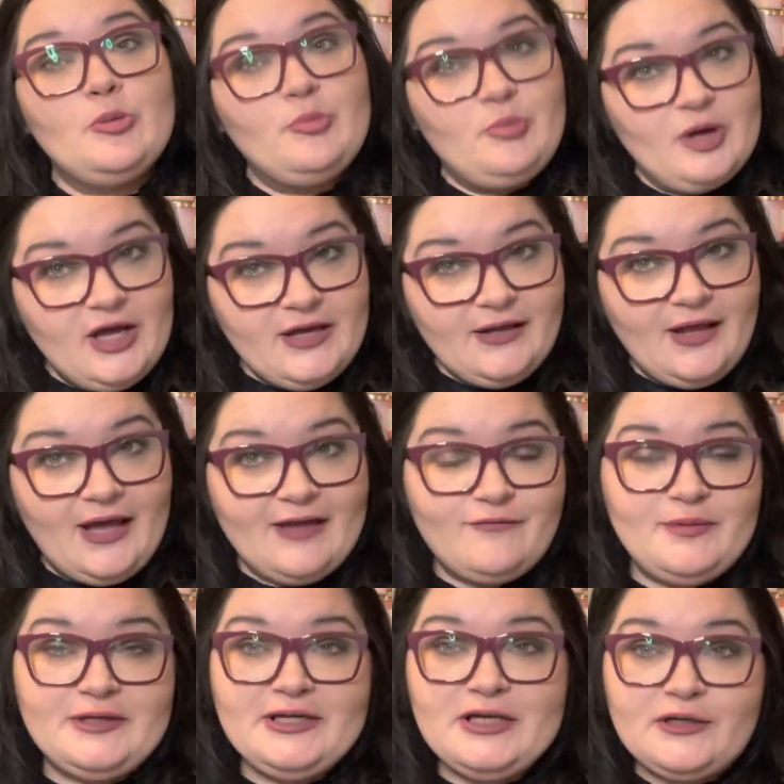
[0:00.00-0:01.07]
But I've
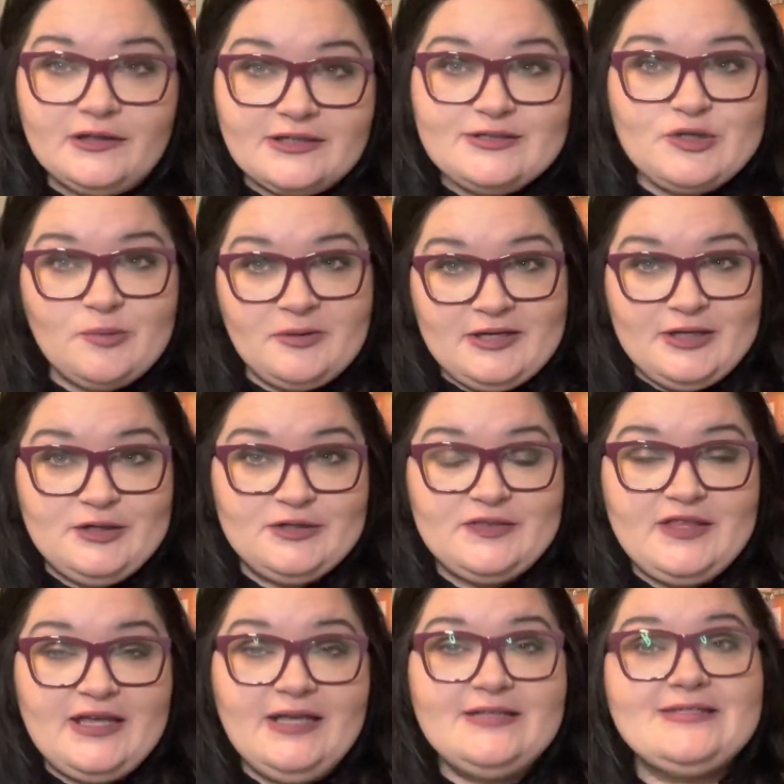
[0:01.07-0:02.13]
been hearing so many good
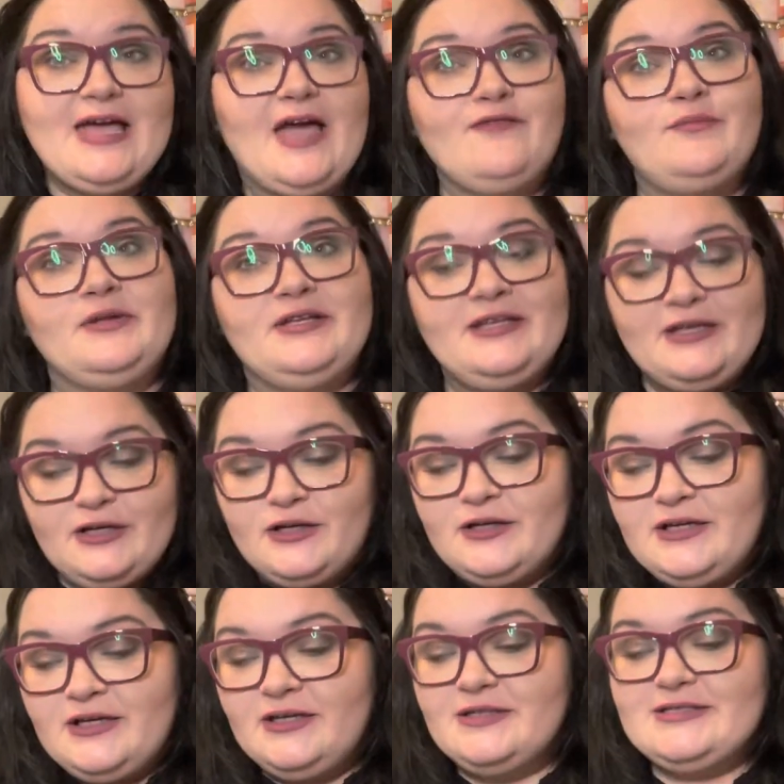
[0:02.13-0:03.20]
things. I've been
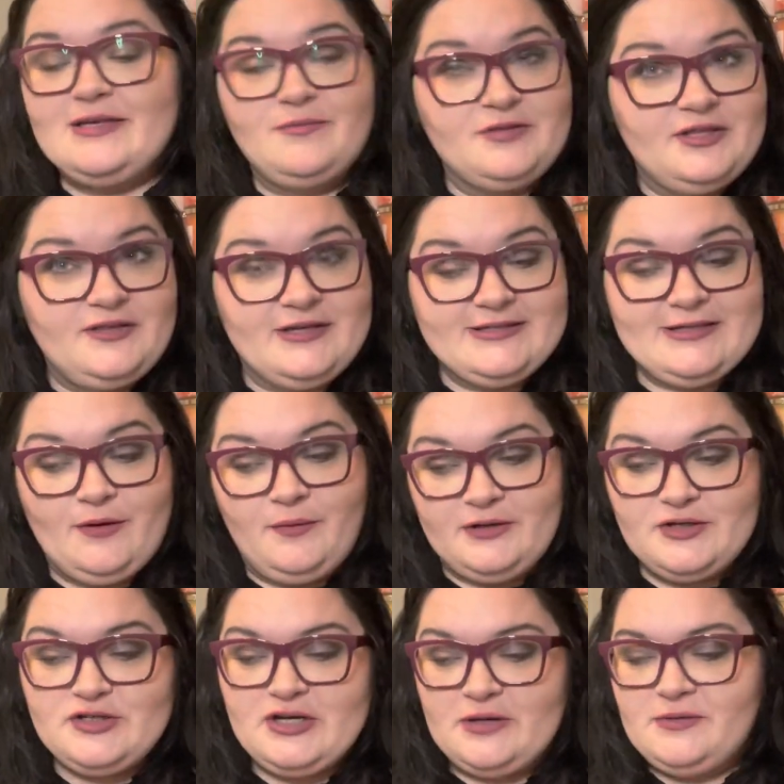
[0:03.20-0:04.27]
hearing some of the things I
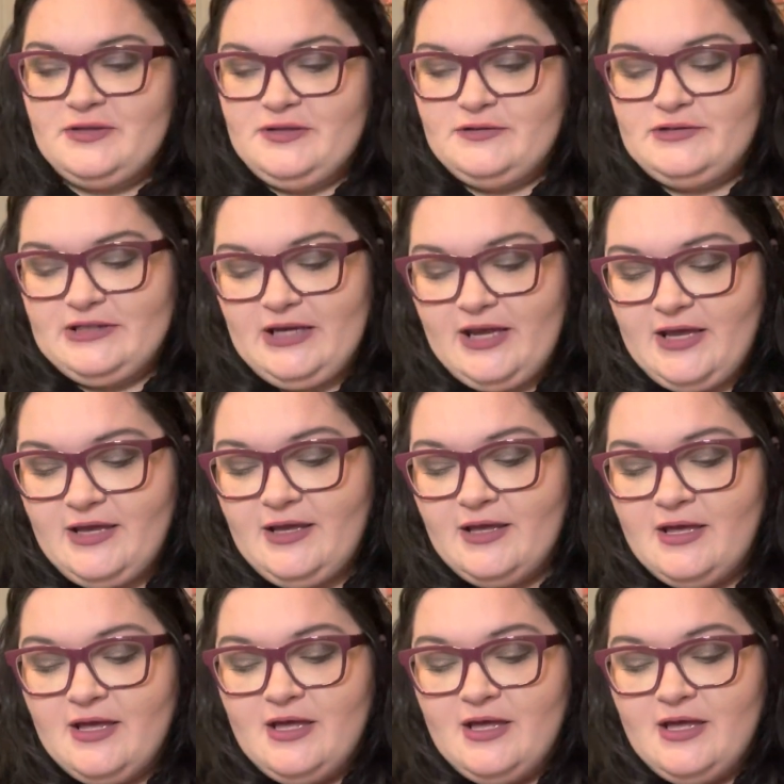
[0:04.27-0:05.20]
want to share with you today.